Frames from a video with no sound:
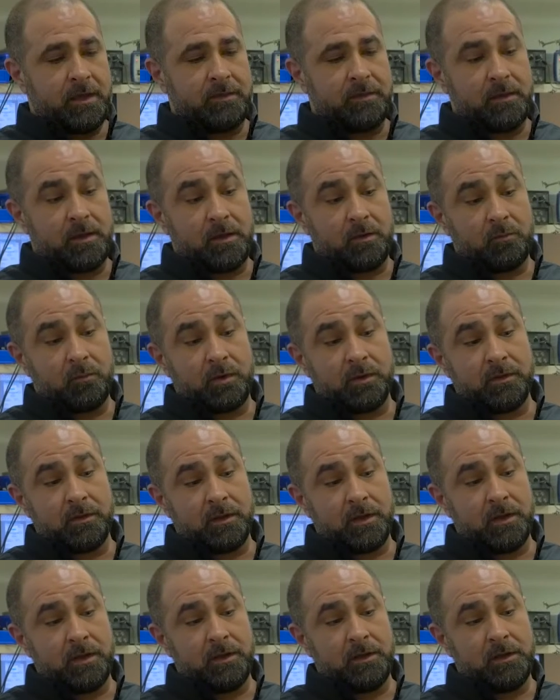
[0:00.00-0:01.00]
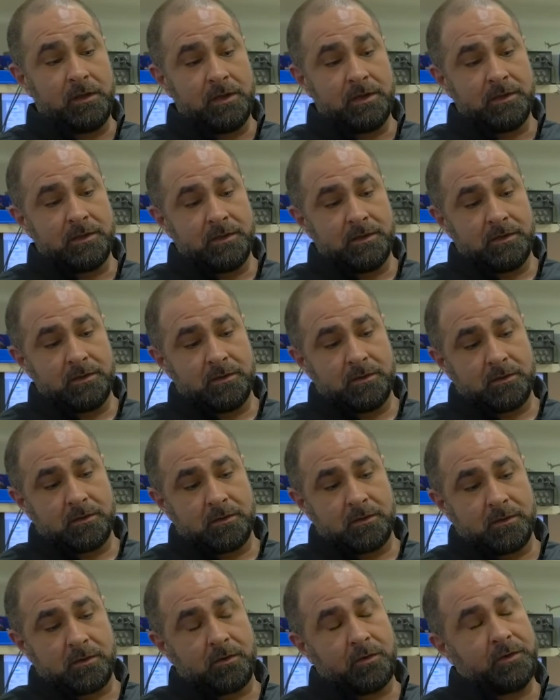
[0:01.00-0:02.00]
And then when the
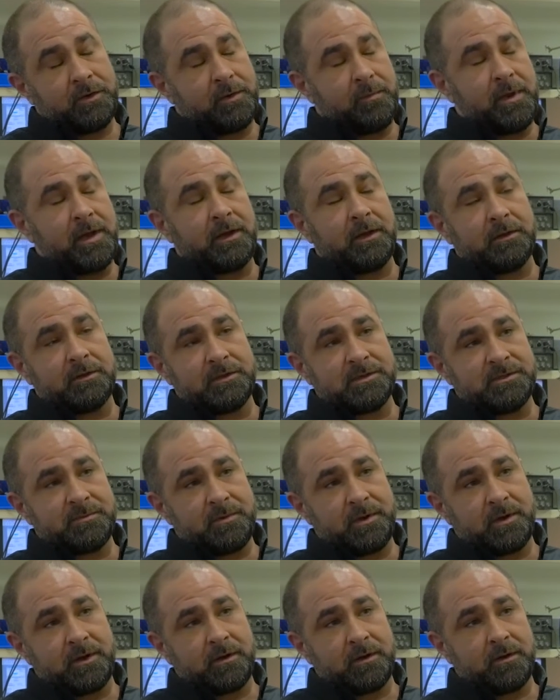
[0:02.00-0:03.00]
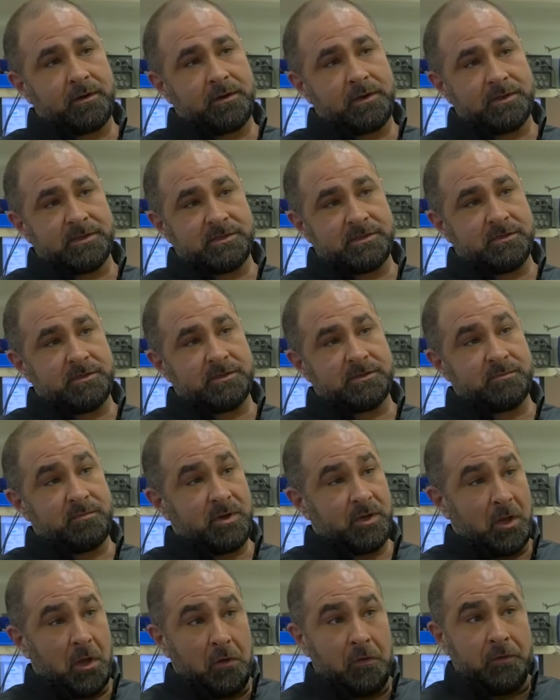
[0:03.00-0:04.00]
current demand on the speaker is, is
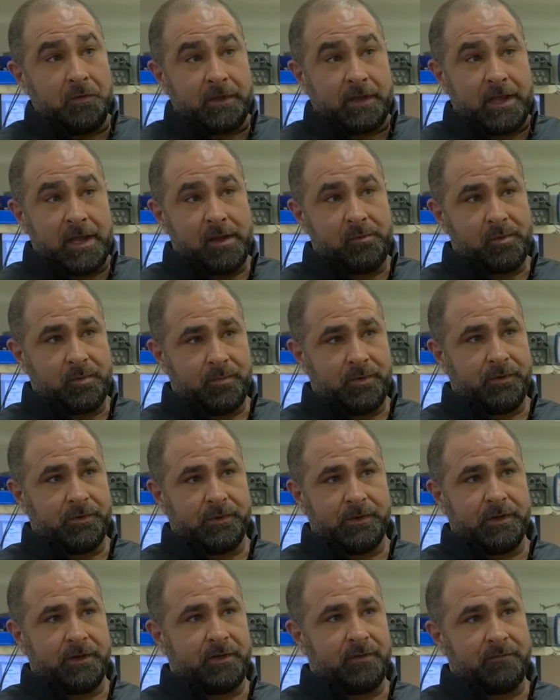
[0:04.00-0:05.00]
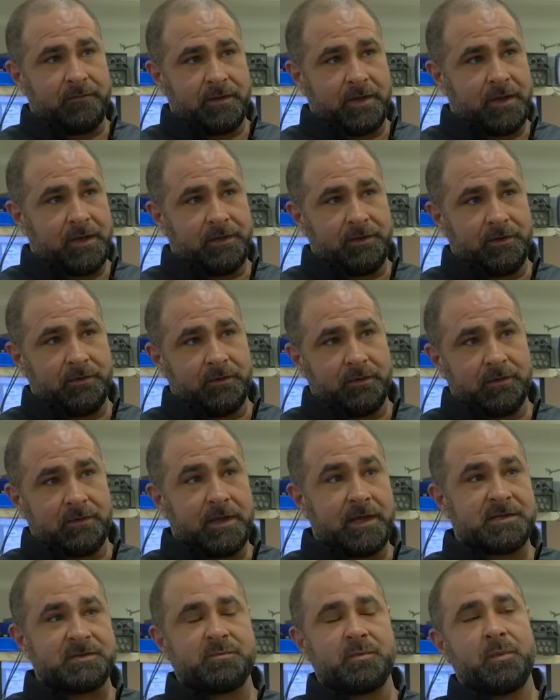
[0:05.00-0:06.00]
below the capability of the head unit,
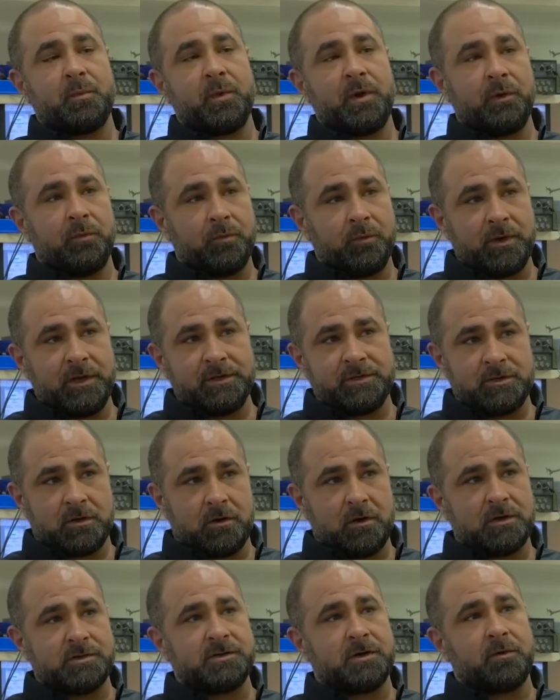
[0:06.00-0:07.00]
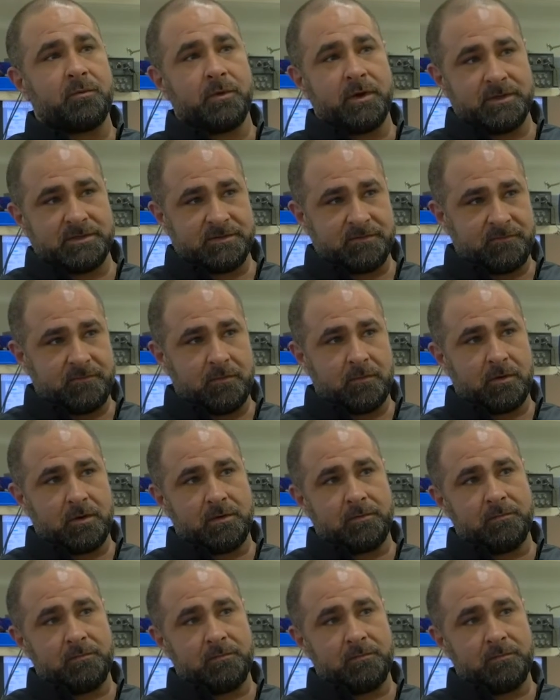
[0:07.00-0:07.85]
that's when we recharge our reservoir.